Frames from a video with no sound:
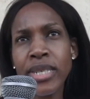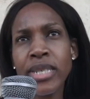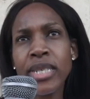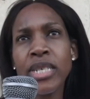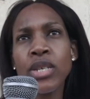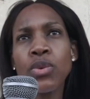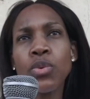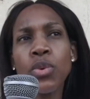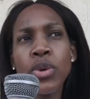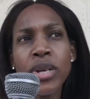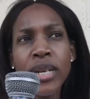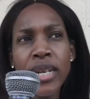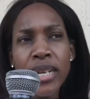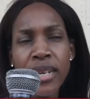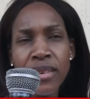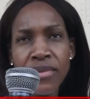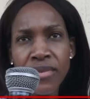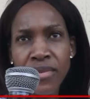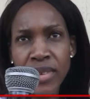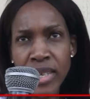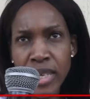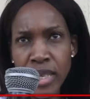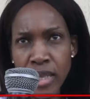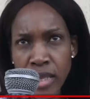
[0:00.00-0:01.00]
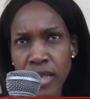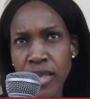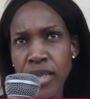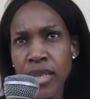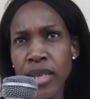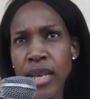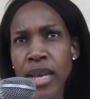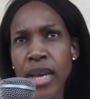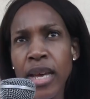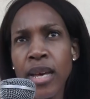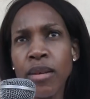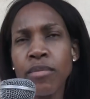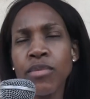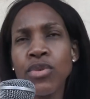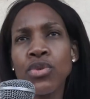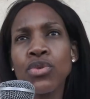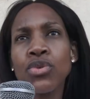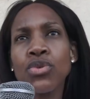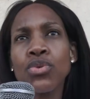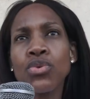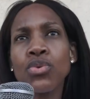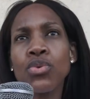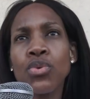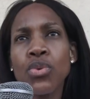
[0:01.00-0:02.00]
He will reveal um,
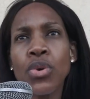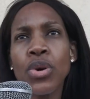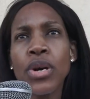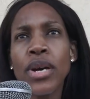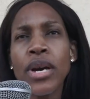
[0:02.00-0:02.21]
to you